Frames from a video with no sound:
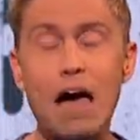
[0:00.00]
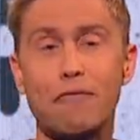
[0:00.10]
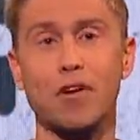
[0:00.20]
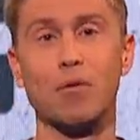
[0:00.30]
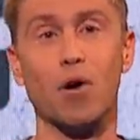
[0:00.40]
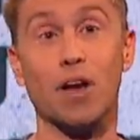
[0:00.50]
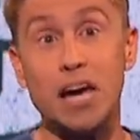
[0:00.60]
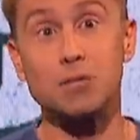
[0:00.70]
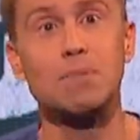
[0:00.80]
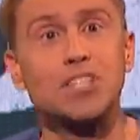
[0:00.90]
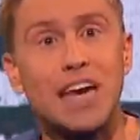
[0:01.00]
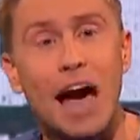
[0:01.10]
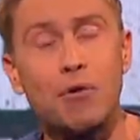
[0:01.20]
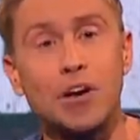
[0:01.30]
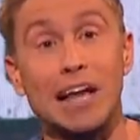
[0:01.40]
Everyone has
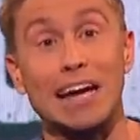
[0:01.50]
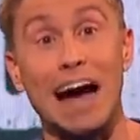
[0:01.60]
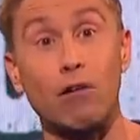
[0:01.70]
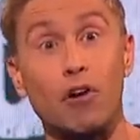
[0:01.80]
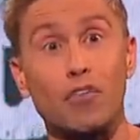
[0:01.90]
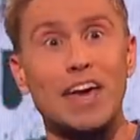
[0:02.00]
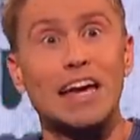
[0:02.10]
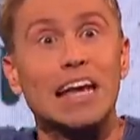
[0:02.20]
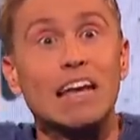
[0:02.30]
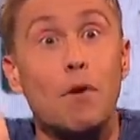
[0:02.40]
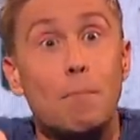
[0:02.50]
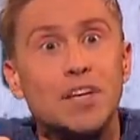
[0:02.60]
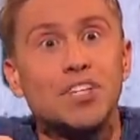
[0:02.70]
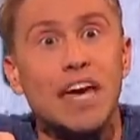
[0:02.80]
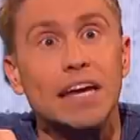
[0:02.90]
miscalculated how long they can leave a
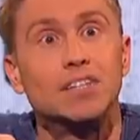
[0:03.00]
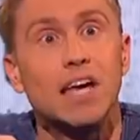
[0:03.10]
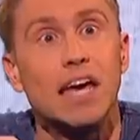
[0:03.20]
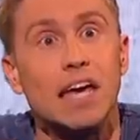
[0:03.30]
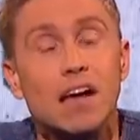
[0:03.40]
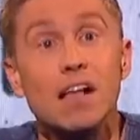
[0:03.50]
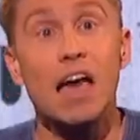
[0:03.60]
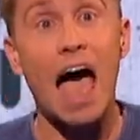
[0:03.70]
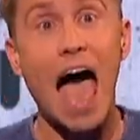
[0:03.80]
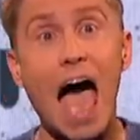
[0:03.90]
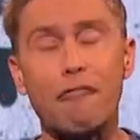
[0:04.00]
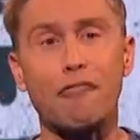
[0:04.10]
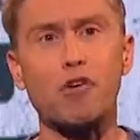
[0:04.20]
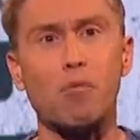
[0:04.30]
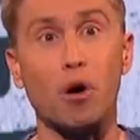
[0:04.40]
biscuit in tea.
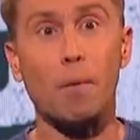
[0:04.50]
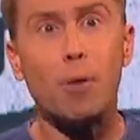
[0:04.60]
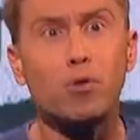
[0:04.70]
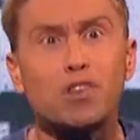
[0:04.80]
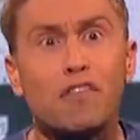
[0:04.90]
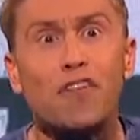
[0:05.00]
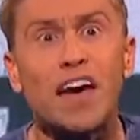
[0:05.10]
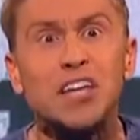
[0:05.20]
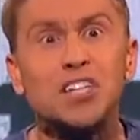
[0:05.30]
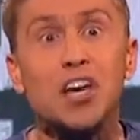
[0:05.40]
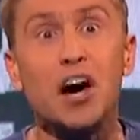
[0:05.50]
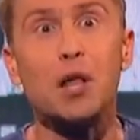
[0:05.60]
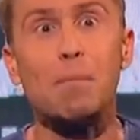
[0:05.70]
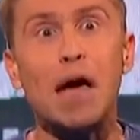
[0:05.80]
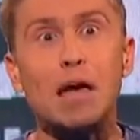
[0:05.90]
Everyone pulls a face at
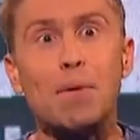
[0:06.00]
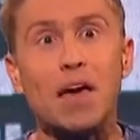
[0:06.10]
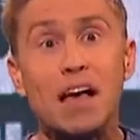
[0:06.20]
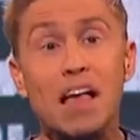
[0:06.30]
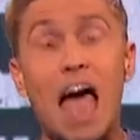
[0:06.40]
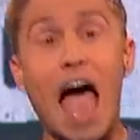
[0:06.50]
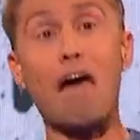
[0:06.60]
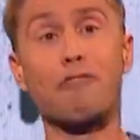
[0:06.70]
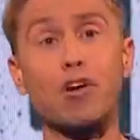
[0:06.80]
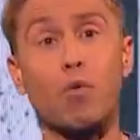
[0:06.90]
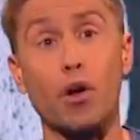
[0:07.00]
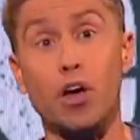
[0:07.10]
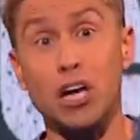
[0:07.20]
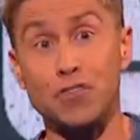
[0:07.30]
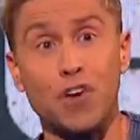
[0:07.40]
a baby. Everyone
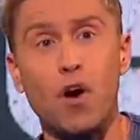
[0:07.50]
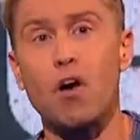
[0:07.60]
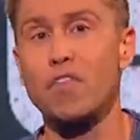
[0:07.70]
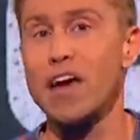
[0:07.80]
has forgotten